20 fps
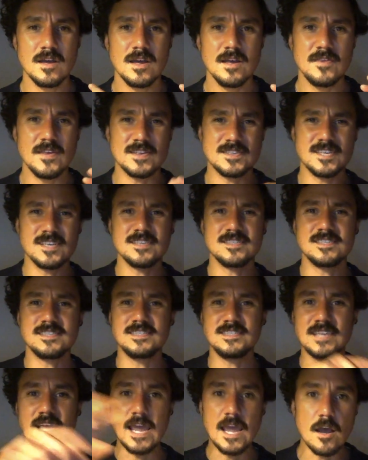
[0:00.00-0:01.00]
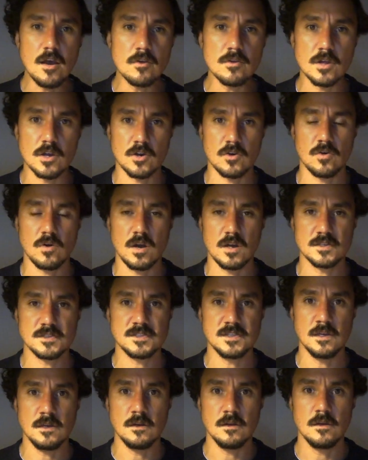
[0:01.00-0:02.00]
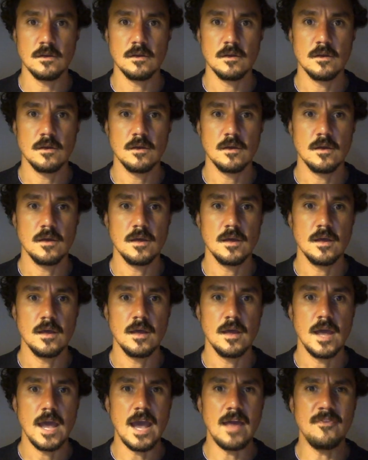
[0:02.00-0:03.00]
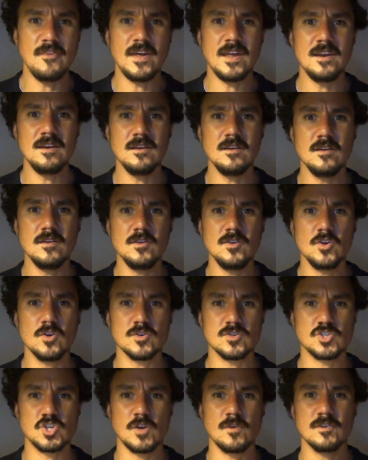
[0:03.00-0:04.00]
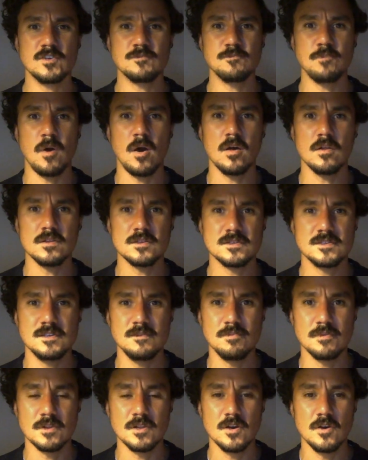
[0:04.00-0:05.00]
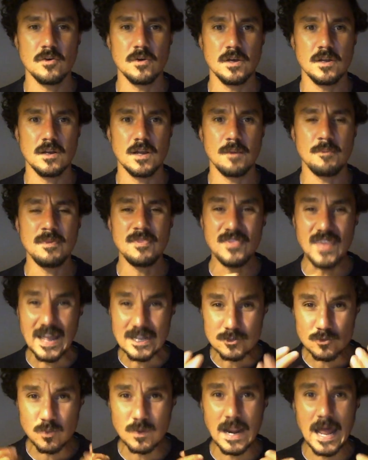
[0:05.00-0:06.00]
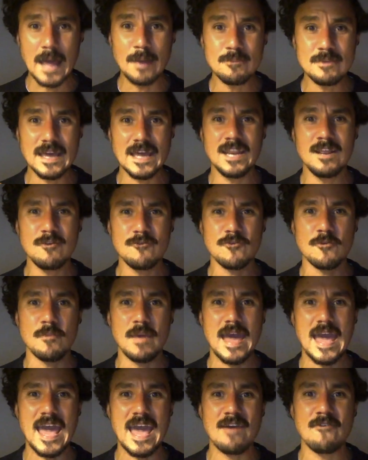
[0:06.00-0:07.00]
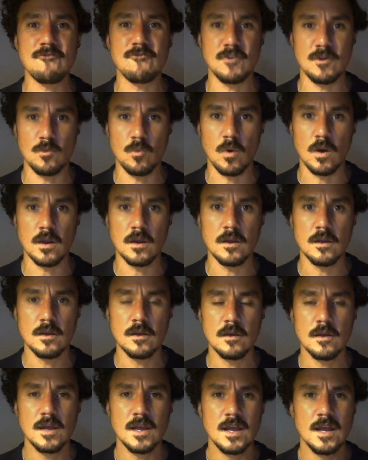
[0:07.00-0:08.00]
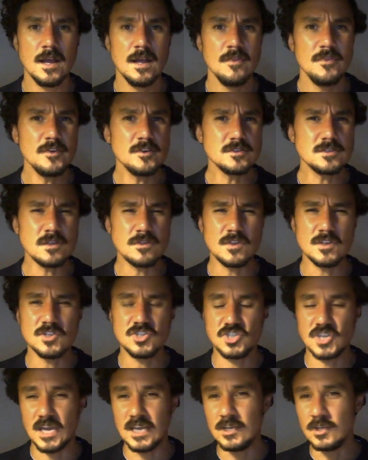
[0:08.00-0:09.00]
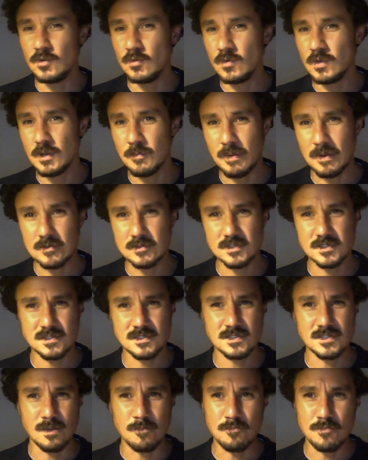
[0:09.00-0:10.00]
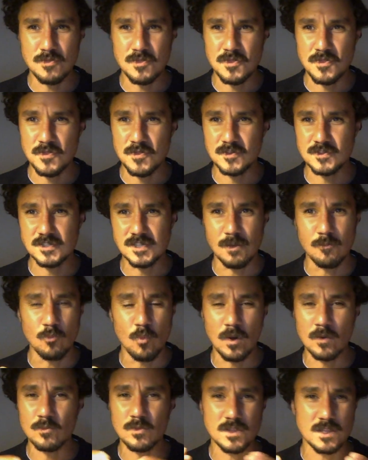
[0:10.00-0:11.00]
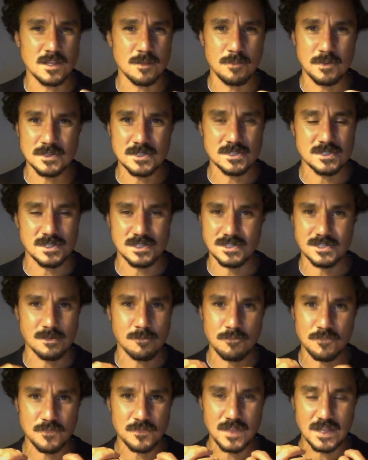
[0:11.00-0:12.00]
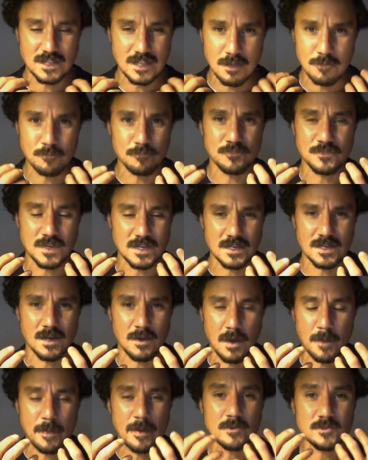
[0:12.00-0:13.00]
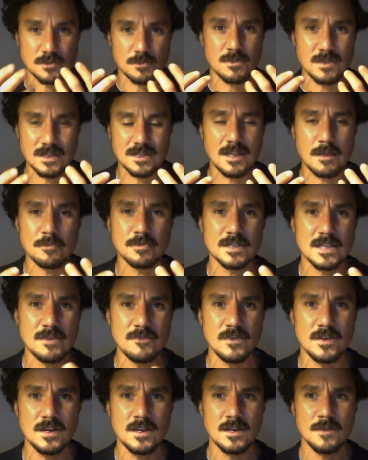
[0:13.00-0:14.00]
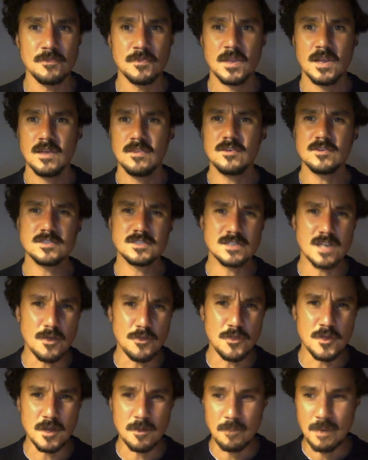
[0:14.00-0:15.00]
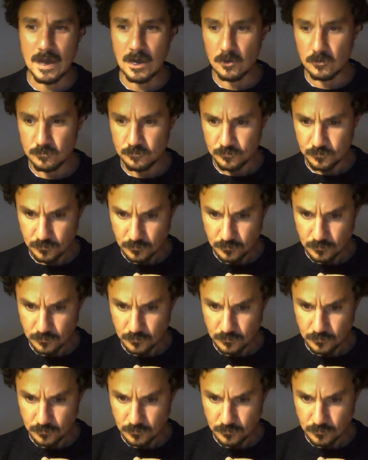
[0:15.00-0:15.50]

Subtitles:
that says sale across it. And then your service policy below it. I mean, that's what I'm getting from everyone. There's nothing genuine about someone within the business about something that they believe in. There's nothing about